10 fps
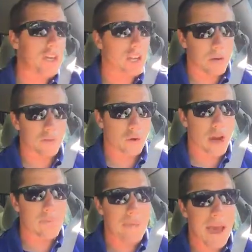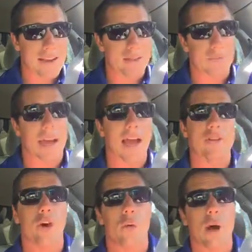he comes right back to me. I
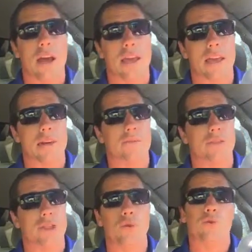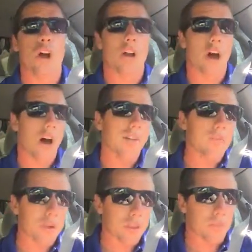don't want him to run
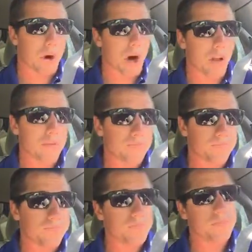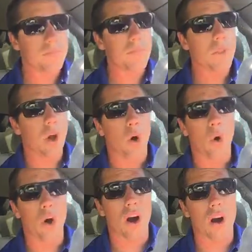off with the ball,
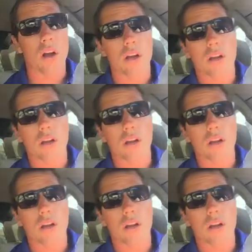or,